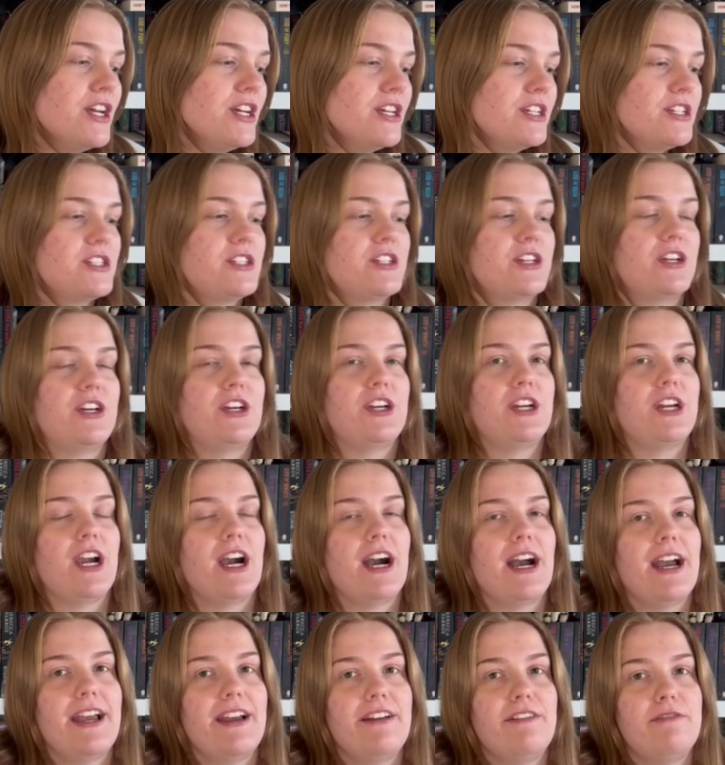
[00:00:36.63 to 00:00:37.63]
So
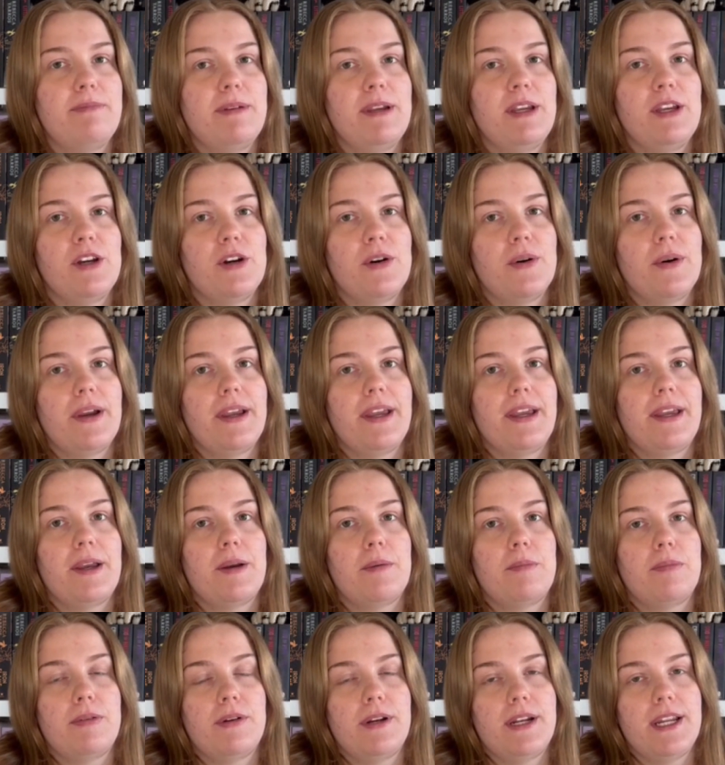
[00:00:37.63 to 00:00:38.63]
I have been going
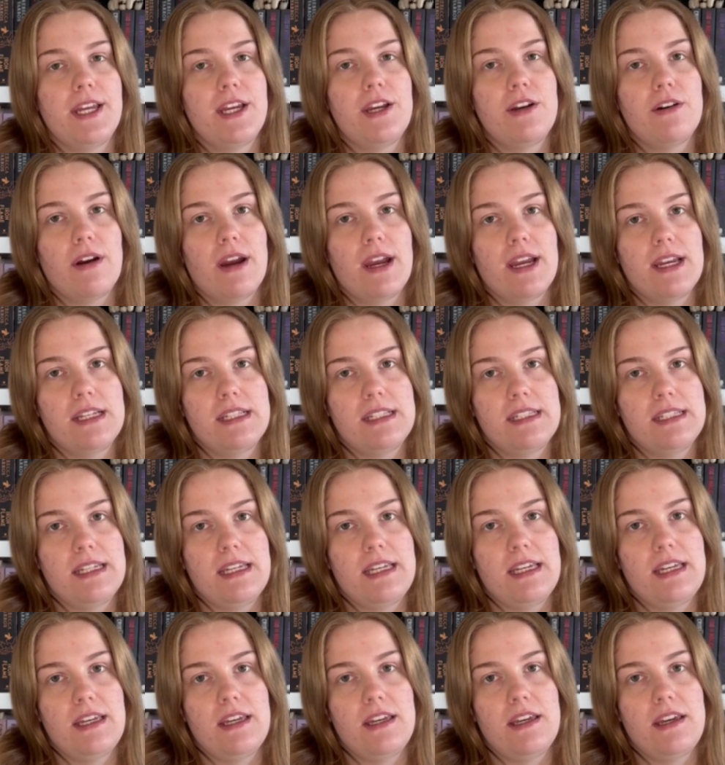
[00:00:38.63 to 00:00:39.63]
pretty
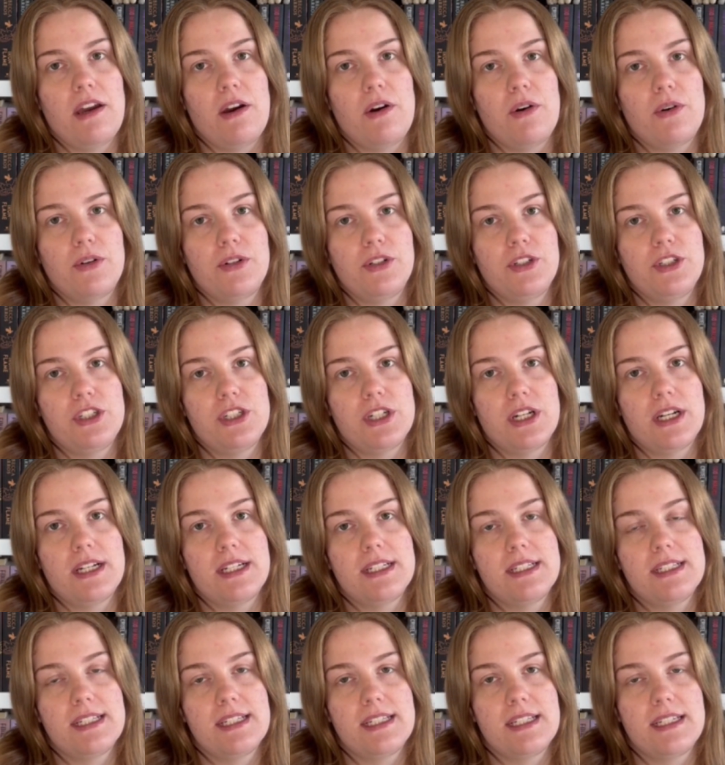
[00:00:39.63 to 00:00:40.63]
crazy on
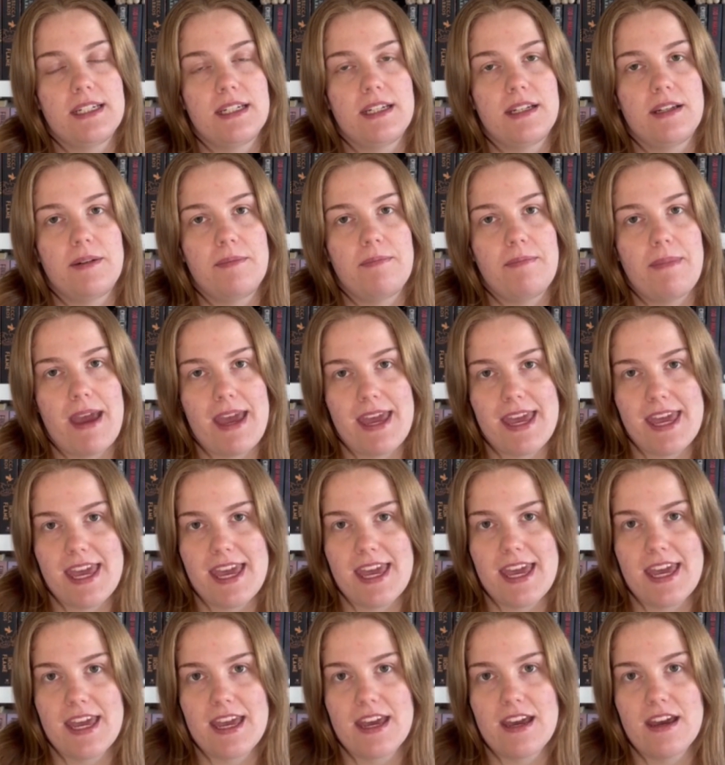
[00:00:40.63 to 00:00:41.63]
just
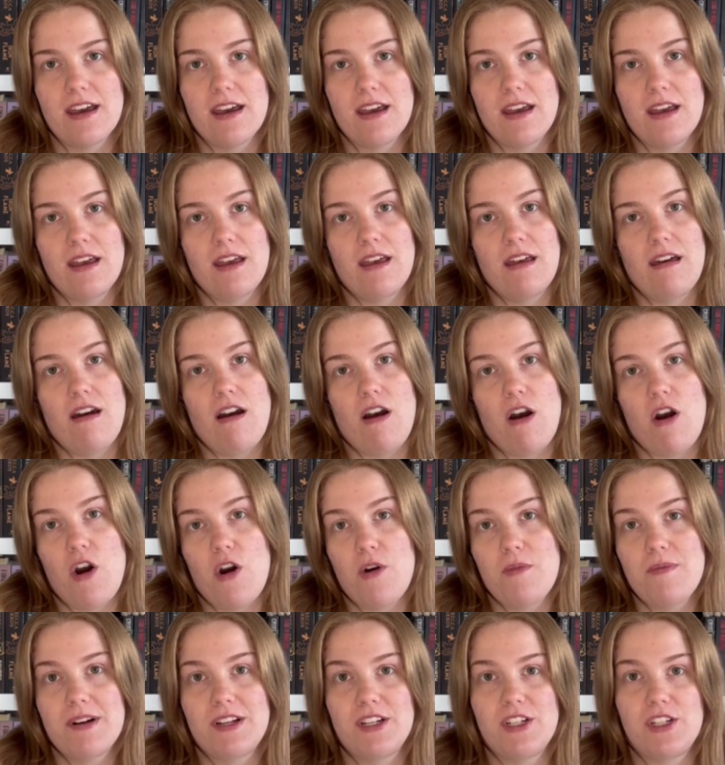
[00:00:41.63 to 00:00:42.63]
making a whole
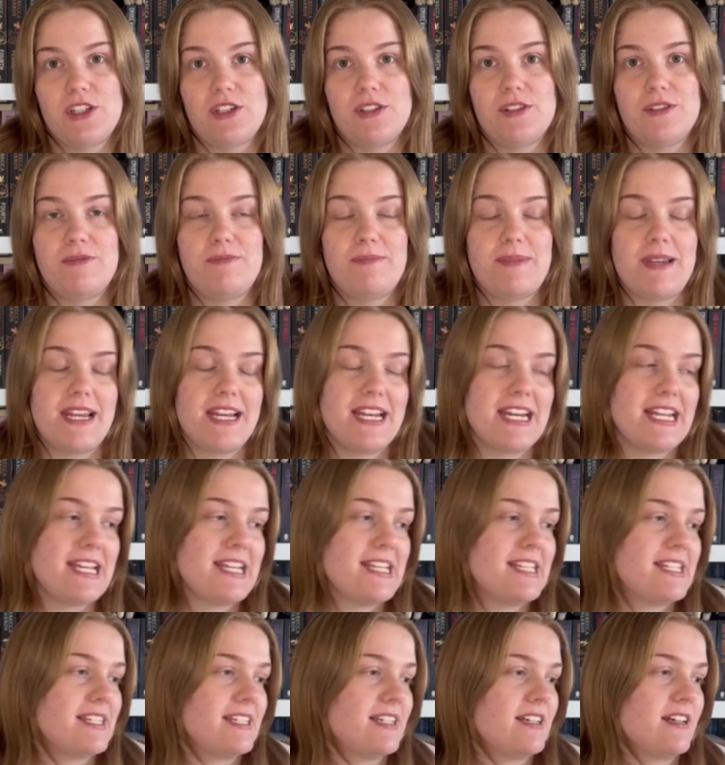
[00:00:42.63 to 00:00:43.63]
bunch of
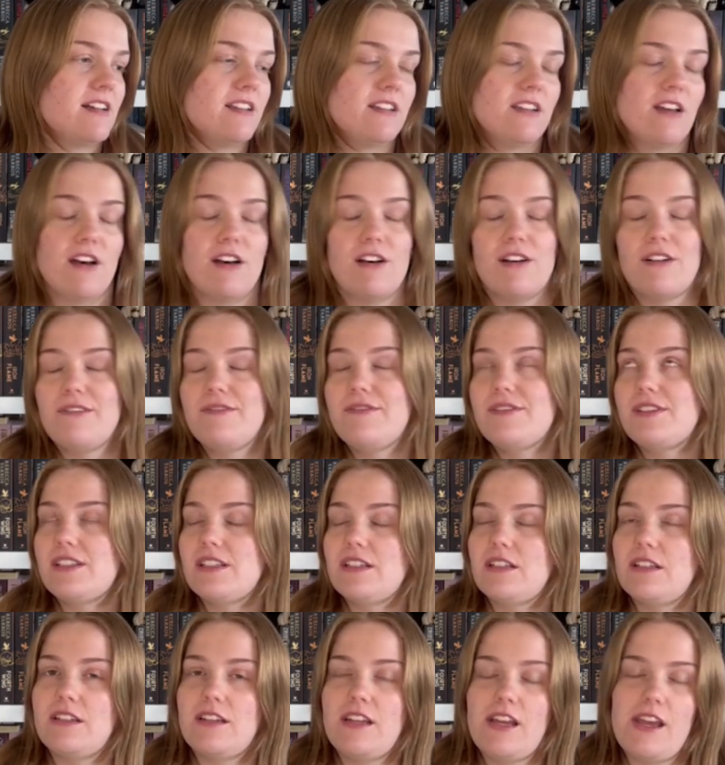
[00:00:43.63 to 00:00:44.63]
beanies and gloves
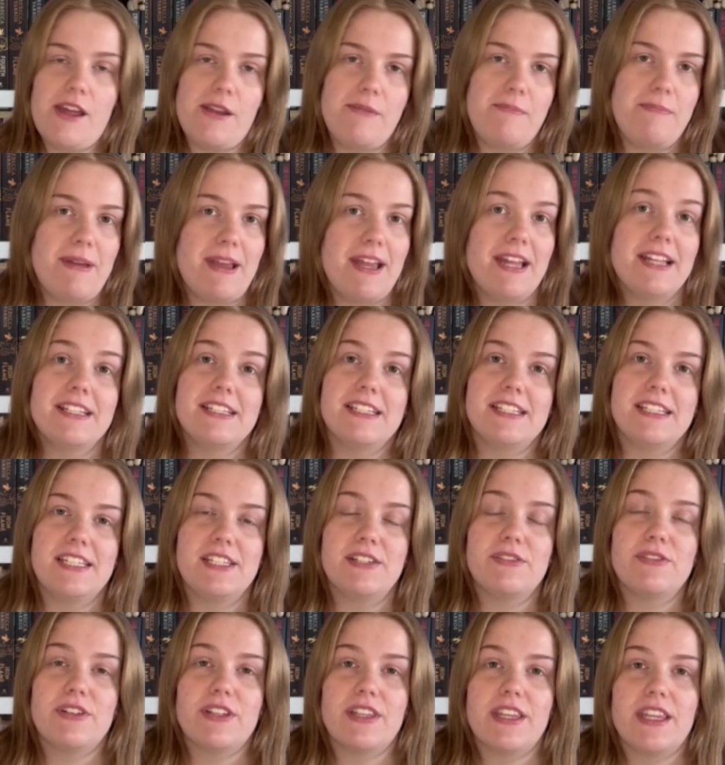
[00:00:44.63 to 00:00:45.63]
and headbands and
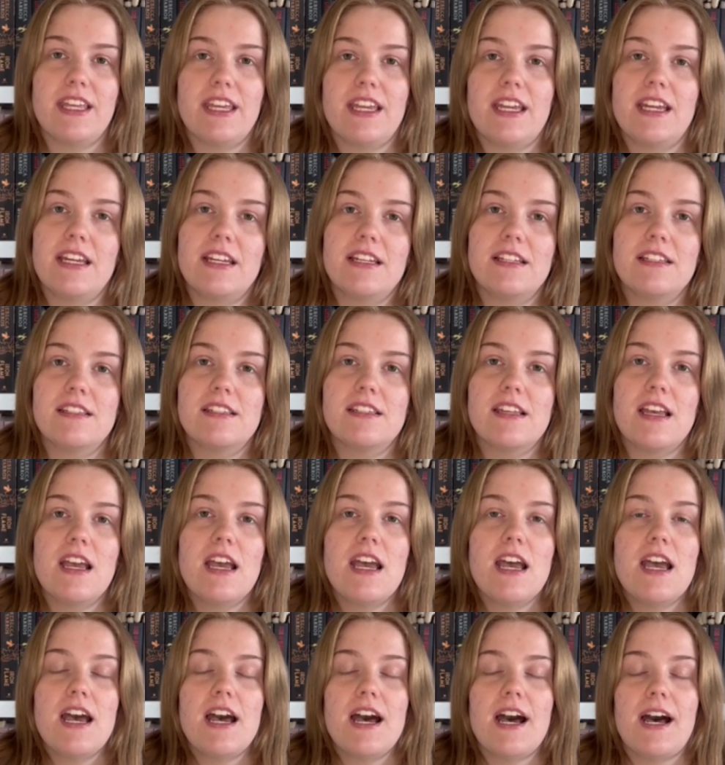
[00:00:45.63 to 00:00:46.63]
different things
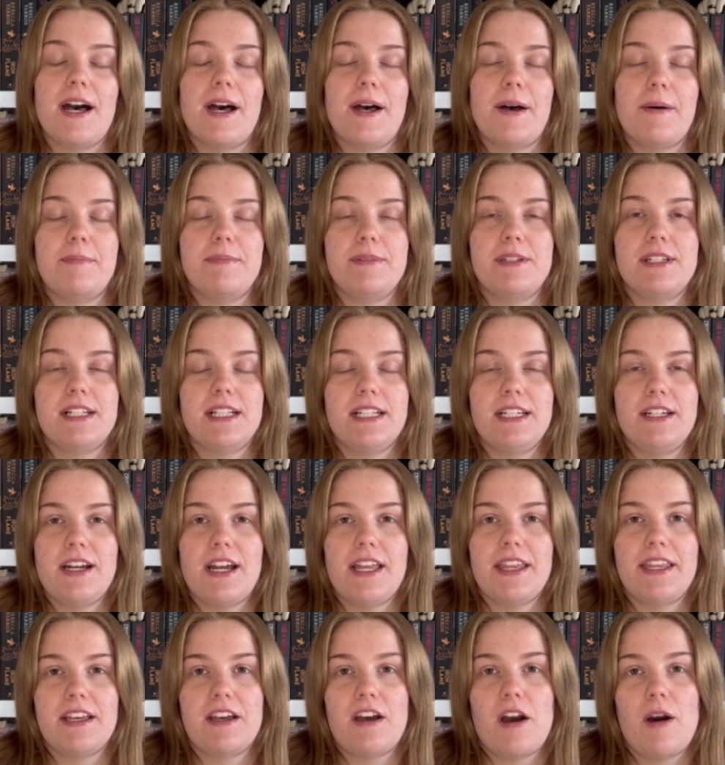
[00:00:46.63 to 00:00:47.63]
to clear
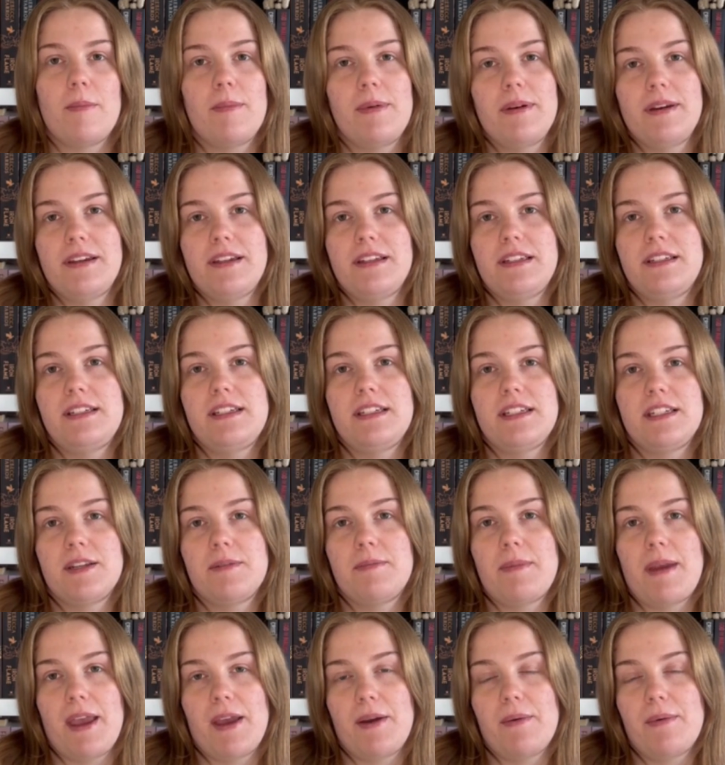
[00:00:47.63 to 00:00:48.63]
out the cupboard to
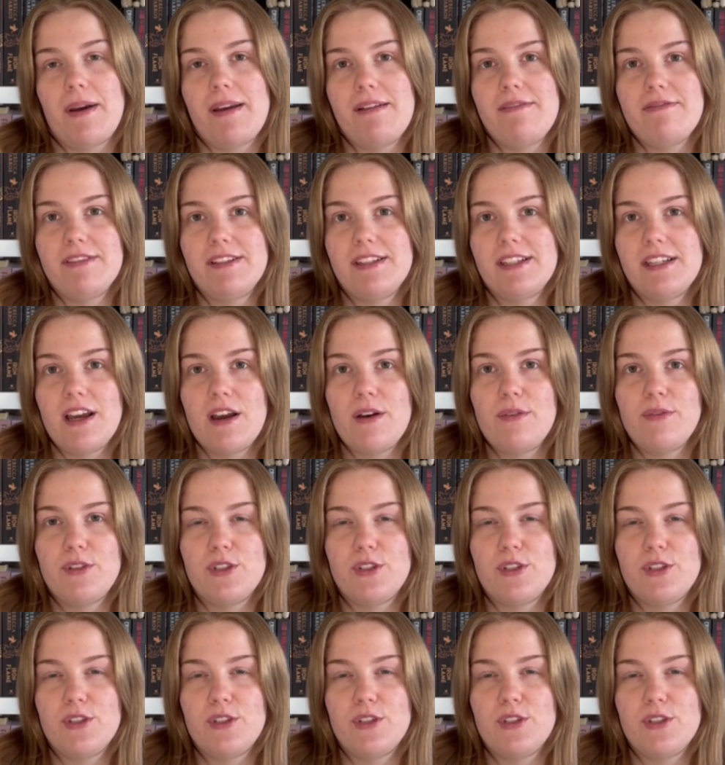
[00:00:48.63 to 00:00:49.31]
make way for stuff.